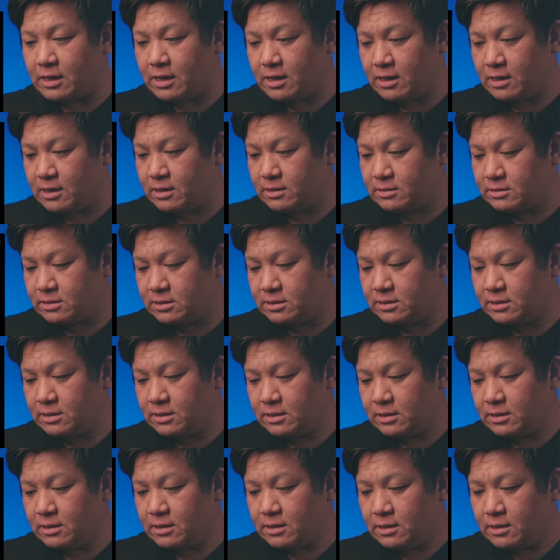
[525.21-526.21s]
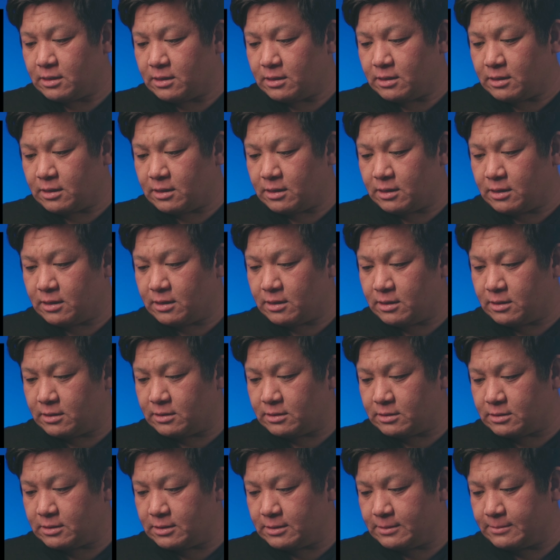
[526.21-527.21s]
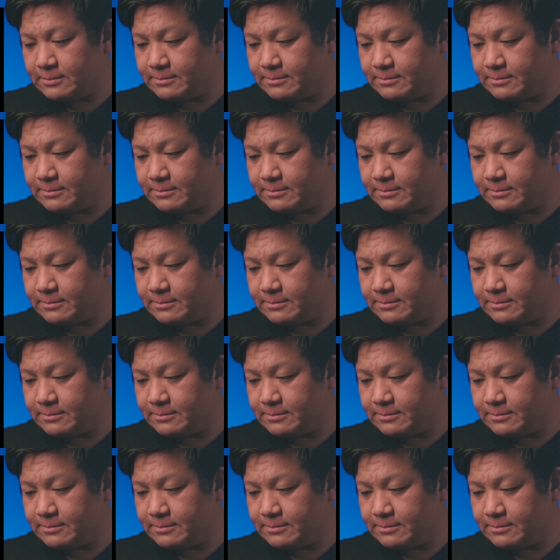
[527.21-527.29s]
add. And